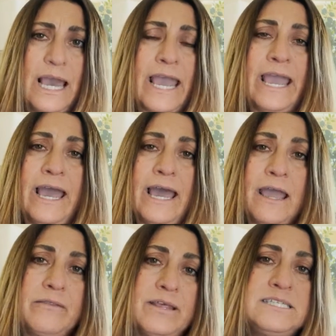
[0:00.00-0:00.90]

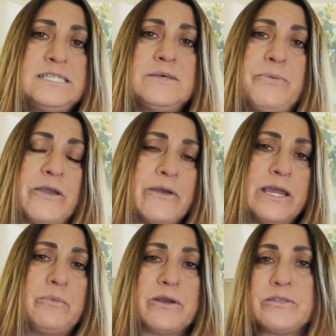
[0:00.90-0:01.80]
And this is a
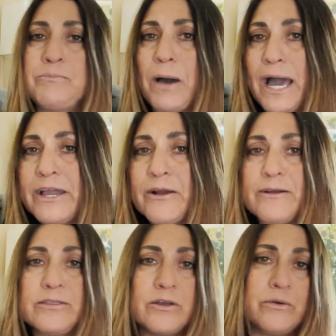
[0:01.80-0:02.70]
period where the buyer
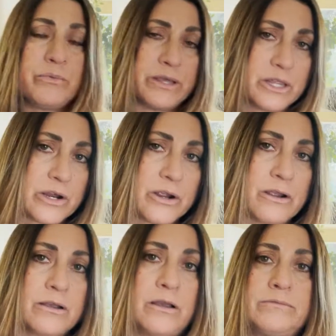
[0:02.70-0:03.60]
and the
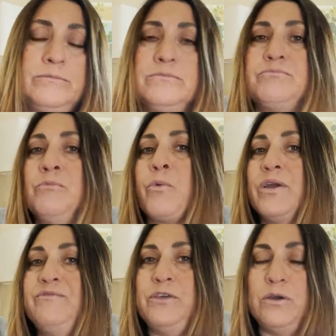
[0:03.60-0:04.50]
realtor
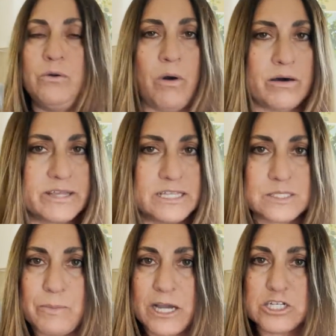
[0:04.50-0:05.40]
review all the
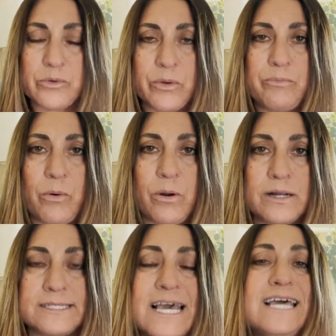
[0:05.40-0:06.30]
inspection
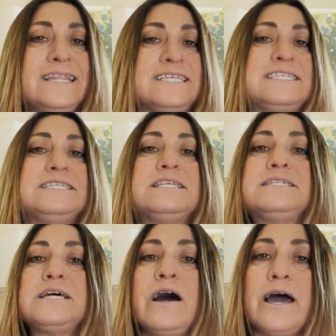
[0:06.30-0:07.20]
reports. This is the
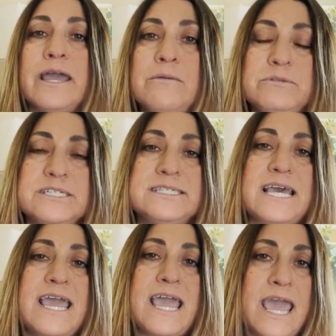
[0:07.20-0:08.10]
time to
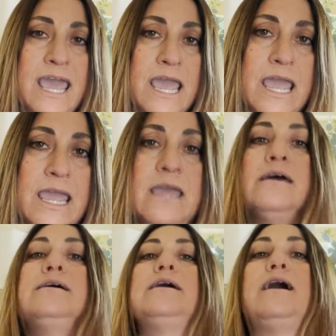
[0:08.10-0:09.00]
say, hey,
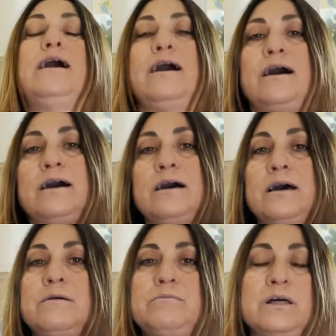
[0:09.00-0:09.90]

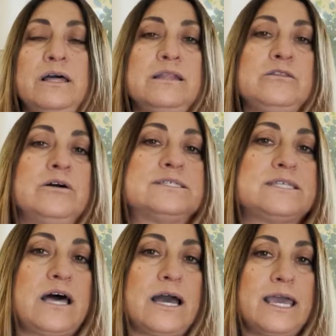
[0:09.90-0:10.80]
um, it
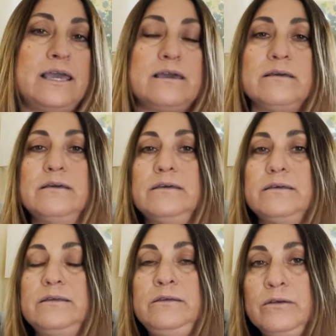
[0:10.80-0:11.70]
looks like,
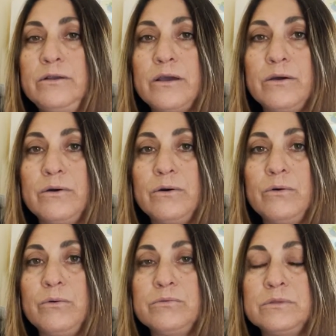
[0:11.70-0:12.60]
you
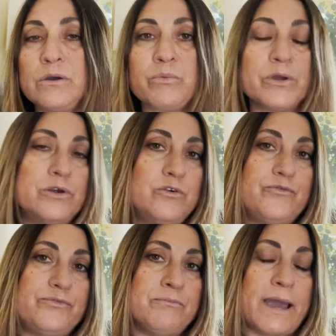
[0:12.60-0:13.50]
know, the
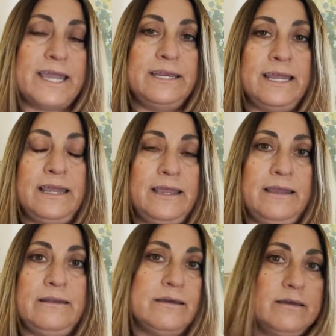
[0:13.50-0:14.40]
roof might
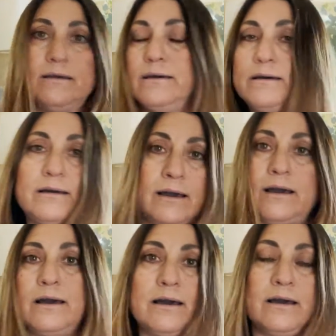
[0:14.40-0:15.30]
need
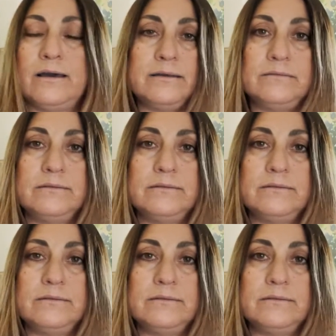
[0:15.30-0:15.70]
uh,